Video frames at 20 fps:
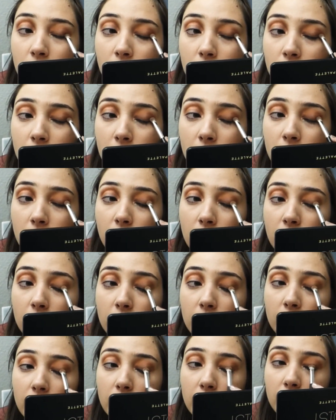to
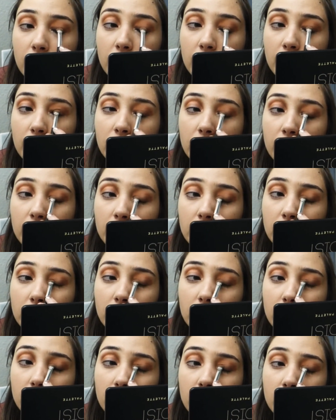darken it down
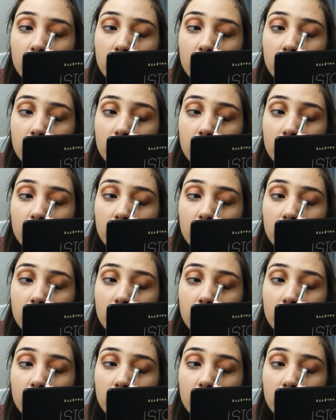here.